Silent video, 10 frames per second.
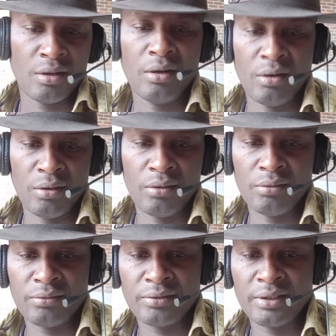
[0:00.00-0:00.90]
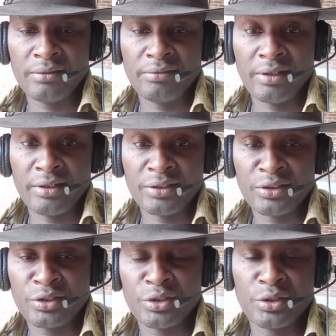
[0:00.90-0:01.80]
of the
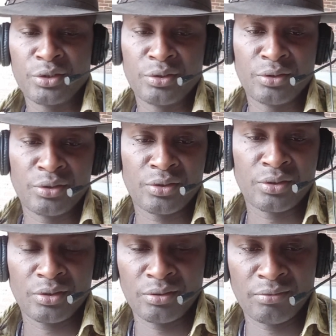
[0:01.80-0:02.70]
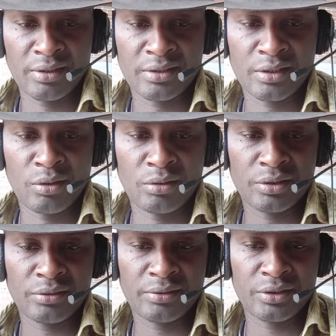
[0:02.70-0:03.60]
various institutions, University
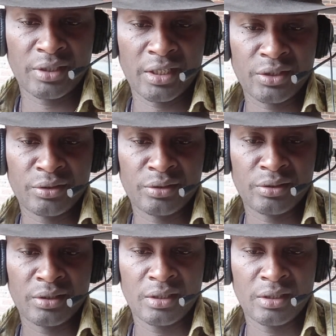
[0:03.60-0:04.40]
College of Education,